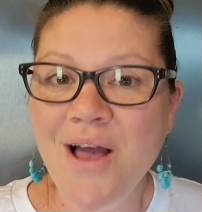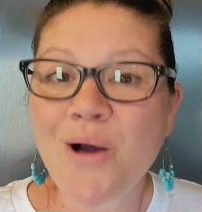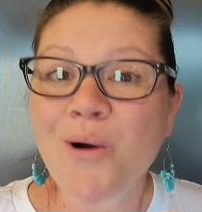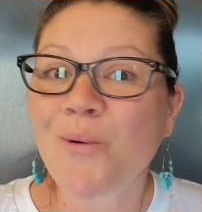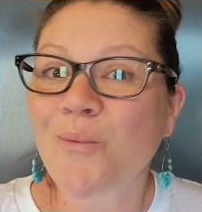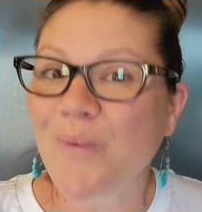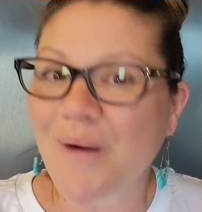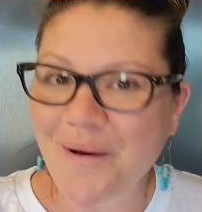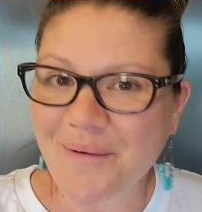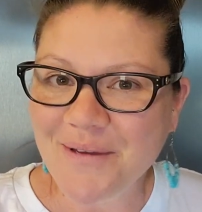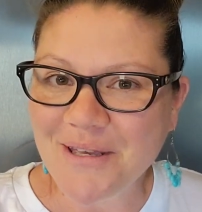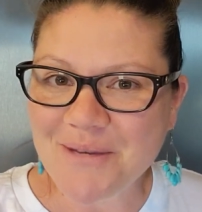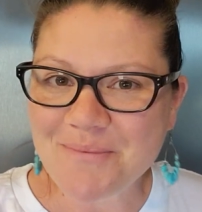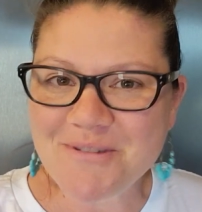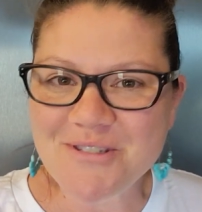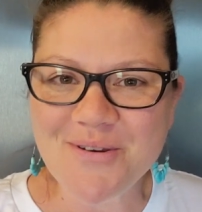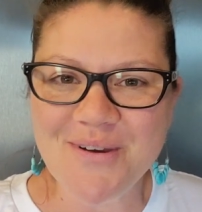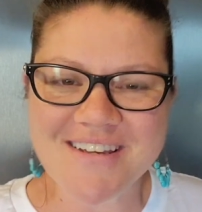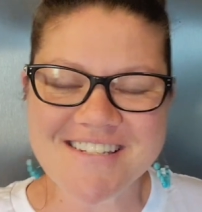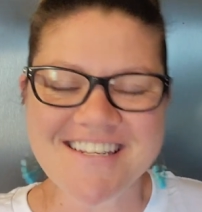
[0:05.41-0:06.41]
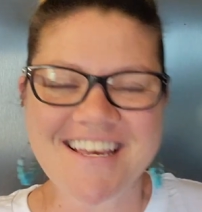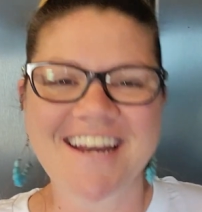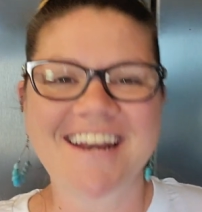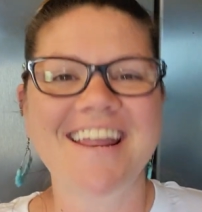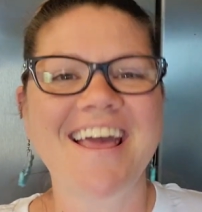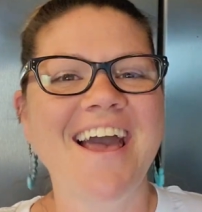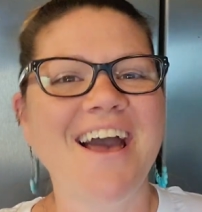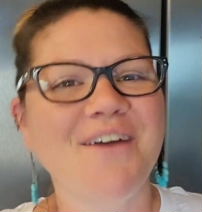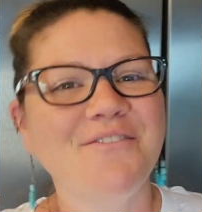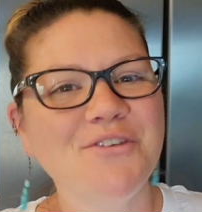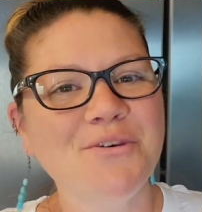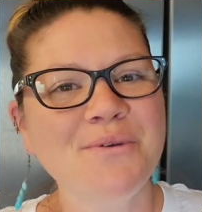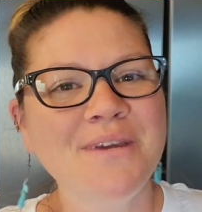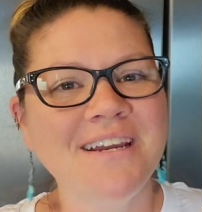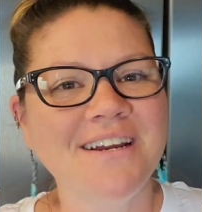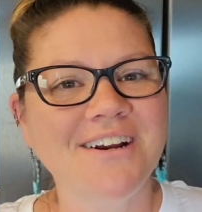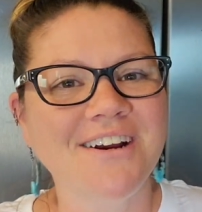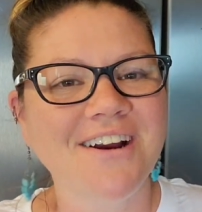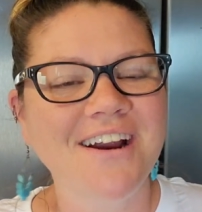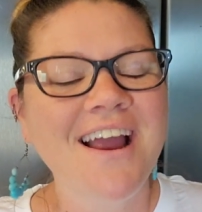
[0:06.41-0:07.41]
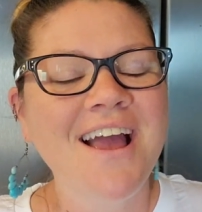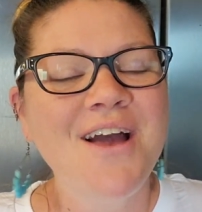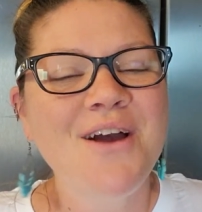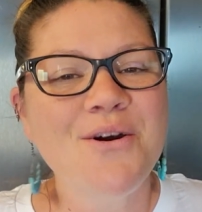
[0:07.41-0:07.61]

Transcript: welcome. So excited to have you here.